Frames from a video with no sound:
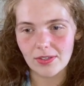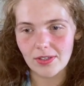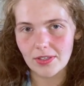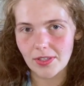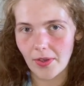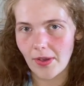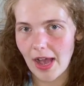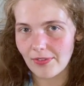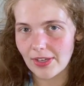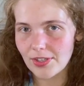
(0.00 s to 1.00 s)
also
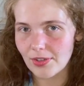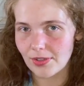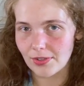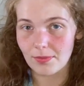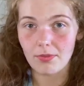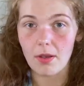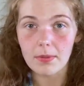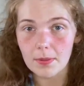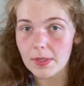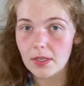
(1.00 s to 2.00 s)
have issues and should
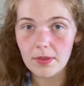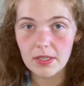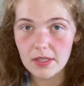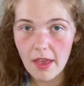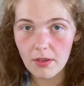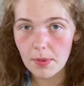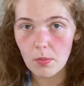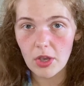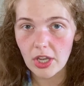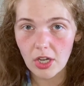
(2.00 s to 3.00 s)
probably be doing this therapy and
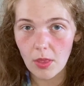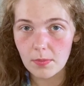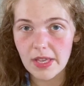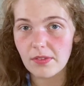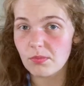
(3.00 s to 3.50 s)
working on themselves,